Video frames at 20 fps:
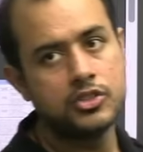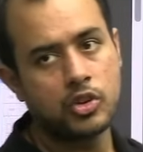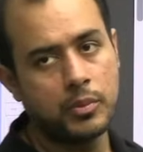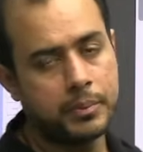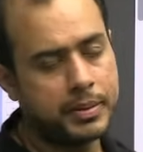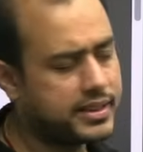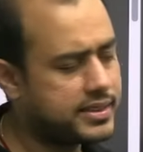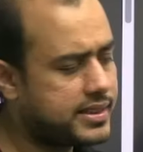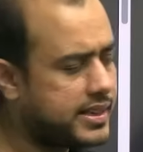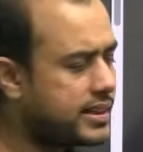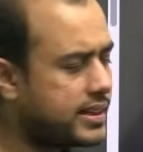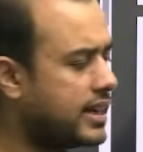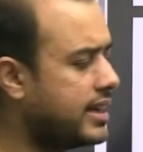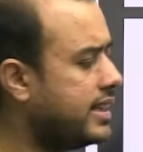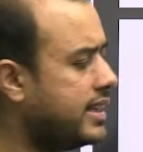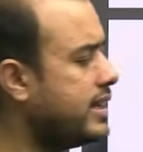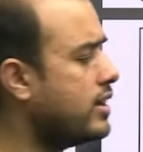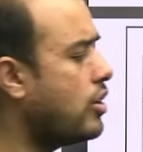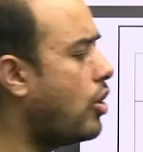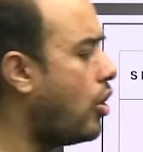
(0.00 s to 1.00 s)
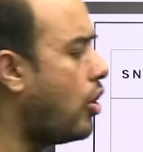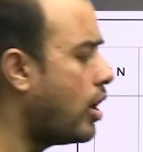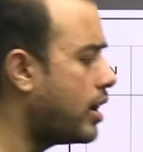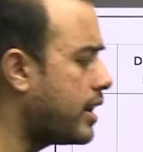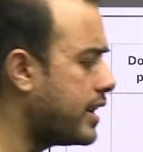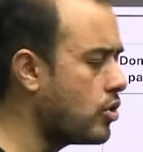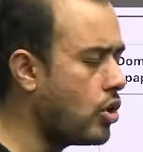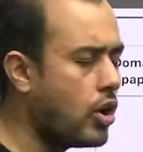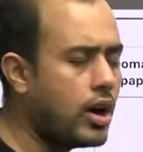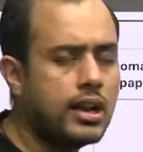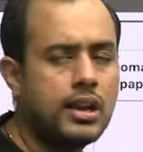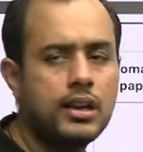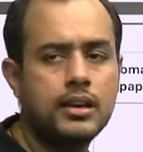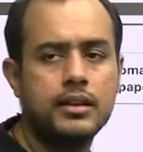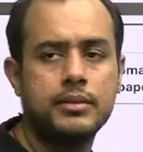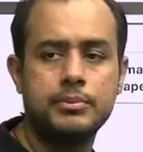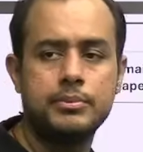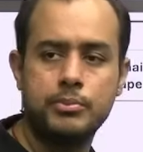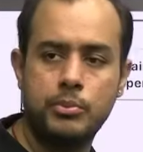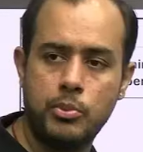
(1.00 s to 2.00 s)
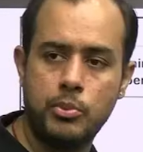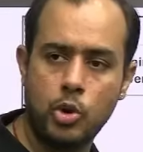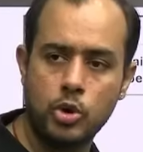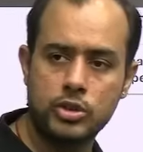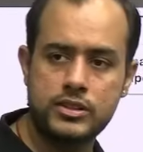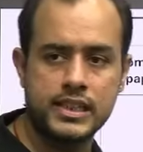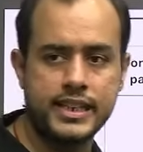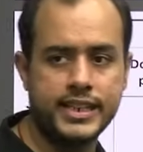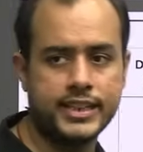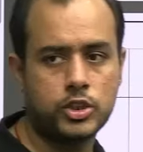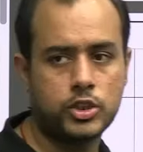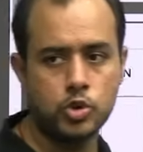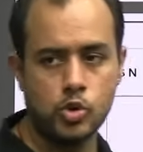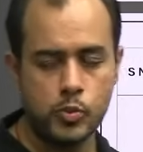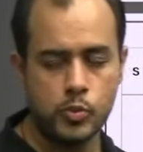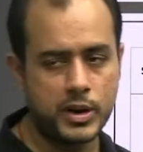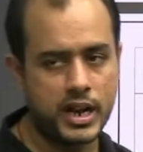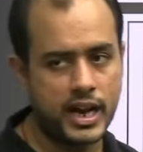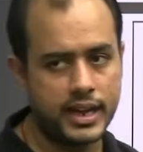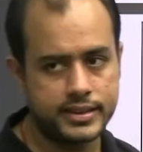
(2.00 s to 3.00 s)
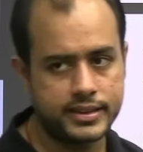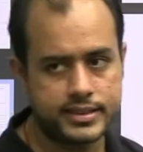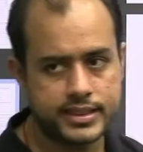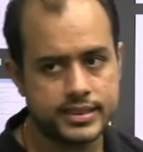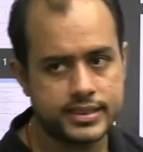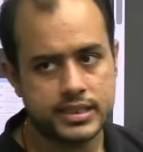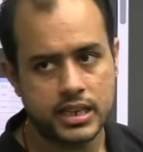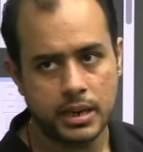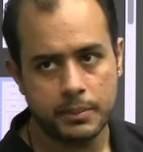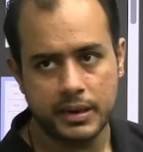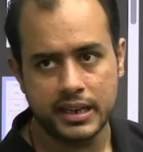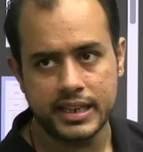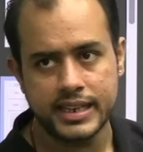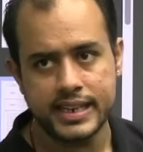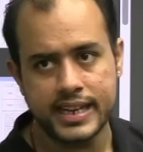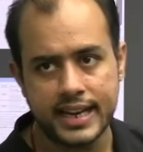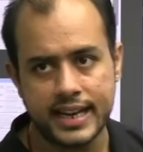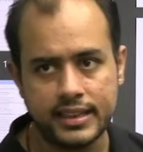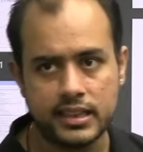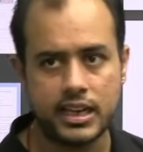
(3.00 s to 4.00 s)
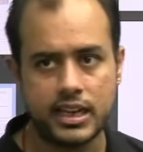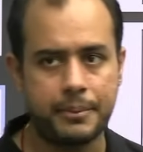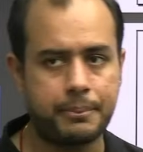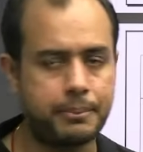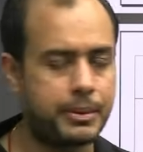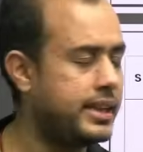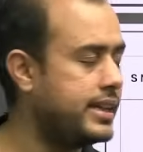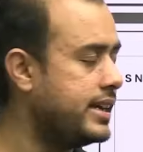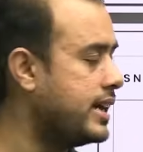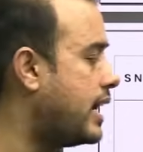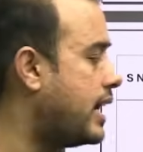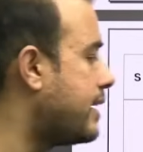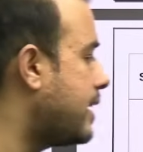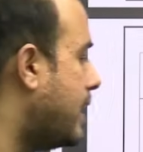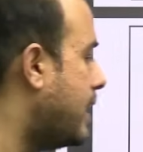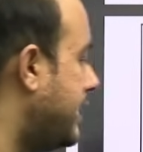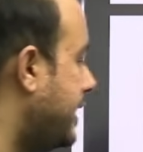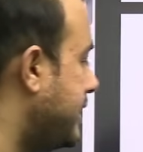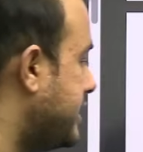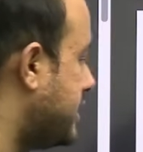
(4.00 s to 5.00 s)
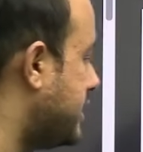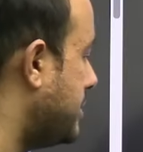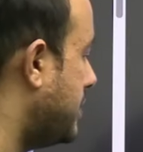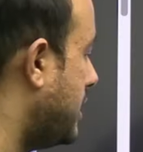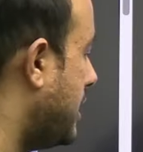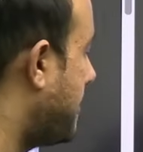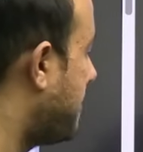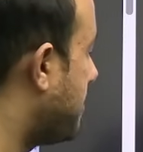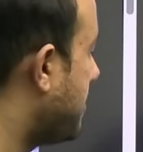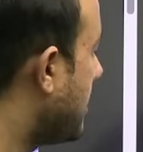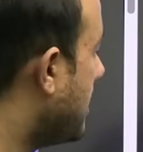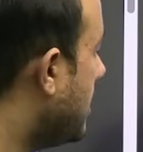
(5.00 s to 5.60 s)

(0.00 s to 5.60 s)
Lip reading: So basically, all in all, mostly two branches, double E and triple E, are eligible.